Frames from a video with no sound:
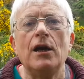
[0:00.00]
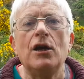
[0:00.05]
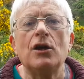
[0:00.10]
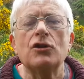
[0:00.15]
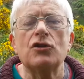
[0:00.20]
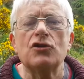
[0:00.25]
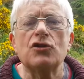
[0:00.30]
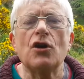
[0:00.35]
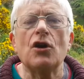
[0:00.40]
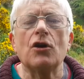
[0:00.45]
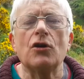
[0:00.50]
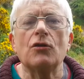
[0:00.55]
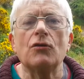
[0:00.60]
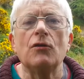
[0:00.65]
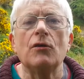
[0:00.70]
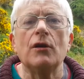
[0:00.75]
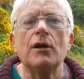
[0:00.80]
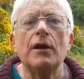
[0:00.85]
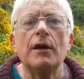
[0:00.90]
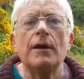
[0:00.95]
So,
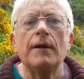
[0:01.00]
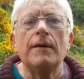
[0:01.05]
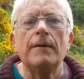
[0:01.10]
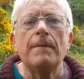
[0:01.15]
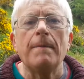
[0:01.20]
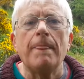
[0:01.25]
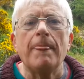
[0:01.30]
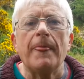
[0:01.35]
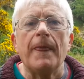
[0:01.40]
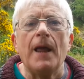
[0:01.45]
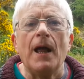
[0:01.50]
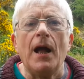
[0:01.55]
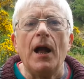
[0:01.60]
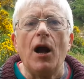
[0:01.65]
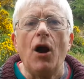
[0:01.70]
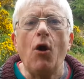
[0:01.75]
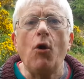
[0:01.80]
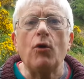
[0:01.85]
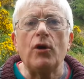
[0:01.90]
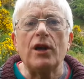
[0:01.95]

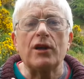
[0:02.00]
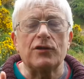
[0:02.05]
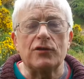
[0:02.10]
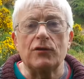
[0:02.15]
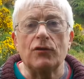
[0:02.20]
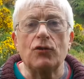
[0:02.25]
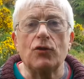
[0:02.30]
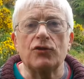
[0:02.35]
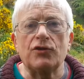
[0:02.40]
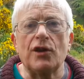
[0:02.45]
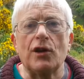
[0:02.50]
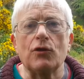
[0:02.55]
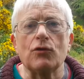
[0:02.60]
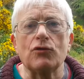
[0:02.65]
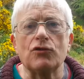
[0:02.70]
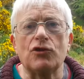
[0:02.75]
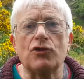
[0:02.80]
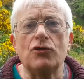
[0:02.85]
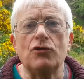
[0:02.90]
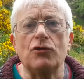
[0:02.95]
oh yes, and of course I
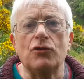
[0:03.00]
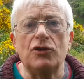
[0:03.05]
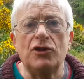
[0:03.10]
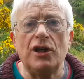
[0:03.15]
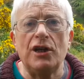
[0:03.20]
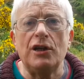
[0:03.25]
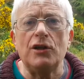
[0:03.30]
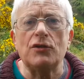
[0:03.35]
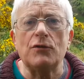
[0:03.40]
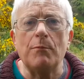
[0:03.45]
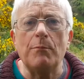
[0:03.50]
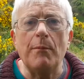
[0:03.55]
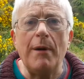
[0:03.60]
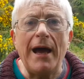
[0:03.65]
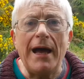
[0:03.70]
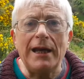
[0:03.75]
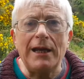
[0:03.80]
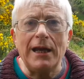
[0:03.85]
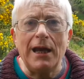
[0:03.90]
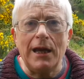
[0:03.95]
also teach
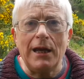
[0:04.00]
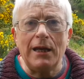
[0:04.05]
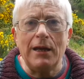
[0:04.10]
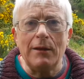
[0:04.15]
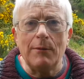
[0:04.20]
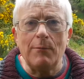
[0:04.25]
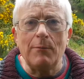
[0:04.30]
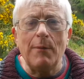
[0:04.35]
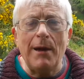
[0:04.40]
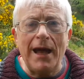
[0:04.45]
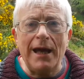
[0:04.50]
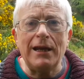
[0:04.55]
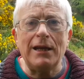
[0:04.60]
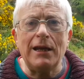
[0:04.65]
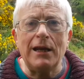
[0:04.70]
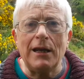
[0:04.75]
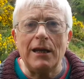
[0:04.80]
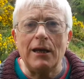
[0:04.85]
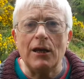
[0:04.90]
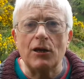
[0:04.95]
many,
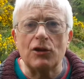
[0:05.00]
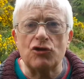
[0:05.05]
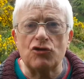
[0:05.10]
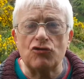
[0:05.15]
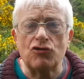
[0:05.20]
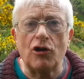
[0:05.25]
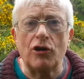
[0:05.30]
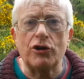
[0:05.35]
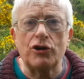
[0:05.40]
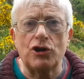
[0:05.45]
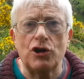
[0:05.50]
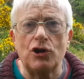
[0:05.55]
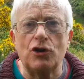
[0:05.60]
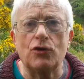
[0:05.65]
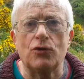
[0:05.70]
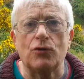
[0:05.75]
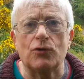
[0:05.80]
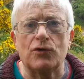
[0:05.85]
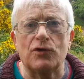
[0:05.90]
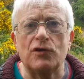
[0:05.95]
many astrology
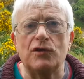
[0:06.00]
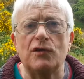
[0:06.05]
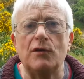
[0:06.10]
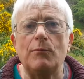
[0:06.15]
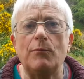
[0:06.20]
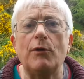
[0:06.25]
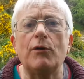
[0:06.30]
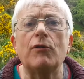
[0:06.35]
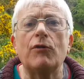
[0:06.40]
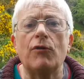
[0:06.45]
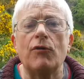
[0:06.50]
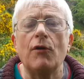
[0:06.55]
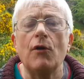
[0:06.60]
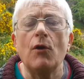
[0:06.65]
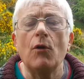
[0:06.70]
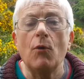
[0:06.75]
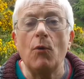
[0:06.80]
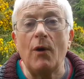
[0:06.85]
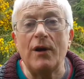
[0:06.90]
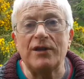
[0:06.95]
courses in both
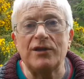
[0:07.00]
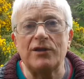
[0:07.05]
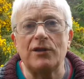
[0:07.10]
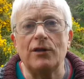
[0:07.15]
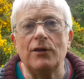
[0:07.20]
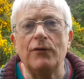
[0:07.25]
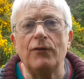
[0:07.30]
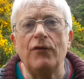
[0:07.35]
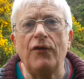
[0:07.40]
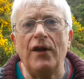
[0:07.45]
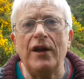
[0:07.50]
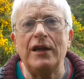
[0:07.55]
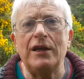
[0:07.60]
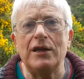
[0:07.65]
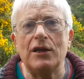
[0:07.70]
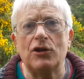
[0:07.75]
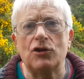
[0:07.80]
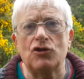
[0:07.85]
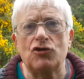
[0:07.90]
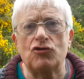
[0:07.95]
Western and
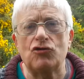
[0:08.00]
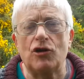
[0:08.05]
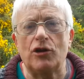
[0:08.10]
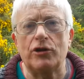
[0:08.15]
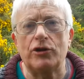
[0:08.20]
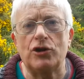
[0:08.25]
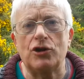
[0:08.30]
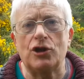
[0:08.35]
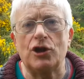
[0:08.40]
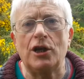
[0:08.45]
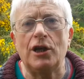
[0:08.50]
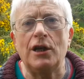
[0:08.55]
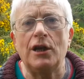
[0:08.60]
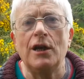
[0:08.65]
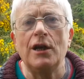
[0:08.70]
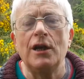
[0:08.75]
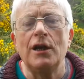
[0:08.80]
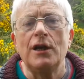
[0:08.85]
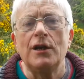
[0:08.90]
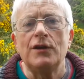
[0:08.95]
Vedic astrology.
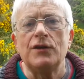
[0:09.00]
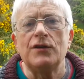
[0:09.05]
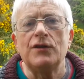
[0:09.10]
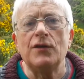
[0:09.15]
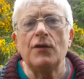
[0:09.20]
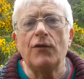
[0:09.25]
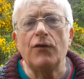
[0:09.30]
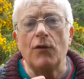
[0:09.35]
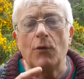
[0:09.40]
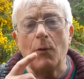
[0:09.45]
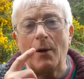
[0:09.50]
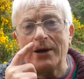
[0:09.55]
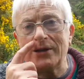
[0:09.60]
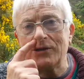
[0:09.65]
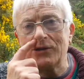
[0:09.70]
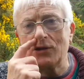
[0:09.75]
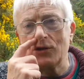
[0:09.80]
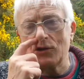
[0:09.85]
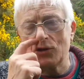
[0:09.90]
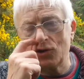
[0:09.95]
For
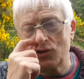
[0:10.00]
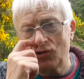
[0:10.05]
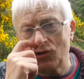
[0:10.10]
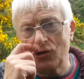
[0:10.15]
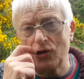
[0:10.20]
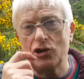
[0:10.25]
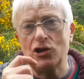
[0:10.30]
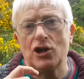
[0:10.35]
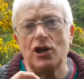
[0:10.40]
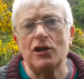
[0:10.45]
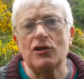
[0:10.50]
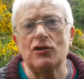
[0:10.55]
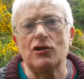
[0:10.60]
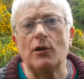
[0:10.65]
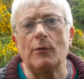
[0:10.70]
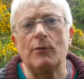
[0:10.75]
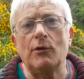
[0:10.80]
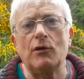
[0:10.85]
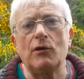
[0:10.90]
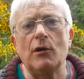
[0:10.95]
Western astrology, it's
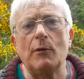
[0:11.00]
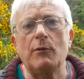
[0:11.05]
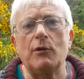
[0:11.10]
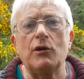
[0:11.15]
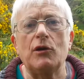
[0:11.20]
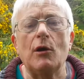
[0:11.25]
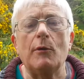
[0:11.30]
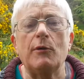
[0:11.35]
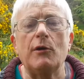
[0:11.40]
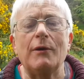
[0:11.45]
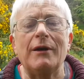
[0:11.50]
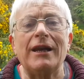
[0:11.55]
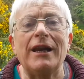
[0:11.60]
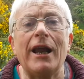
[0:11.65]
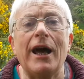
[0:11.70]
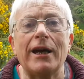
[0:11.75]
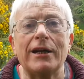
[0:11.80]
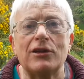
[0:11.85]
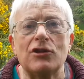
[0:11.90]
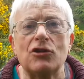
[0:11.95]

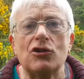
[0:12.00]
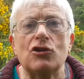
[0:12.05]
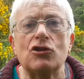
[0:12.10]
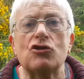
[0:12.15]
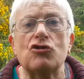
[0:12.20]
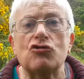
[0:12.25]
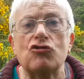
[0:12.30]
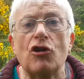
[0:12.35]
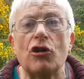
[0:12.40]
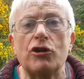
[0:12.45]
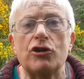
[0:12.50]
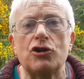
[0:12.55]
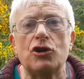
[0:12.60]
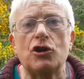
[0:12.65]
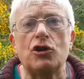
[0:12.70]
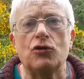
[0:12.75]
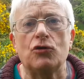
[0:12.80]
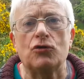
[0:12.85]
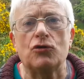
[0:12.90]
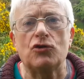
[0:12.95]

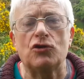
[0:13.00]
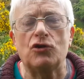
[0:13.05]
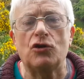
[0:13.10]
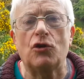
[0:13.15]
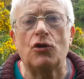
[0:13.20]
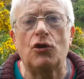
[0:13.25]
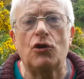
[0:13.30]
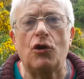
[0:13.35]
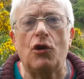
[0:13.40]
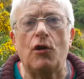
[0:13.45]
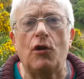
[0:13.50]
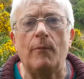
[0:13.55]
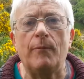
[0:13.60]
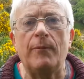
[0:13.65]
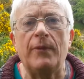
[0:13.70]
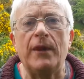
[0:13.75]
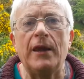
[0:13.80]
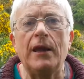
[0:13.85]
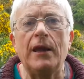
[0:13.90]
www.enlightenedastrologycourse.com.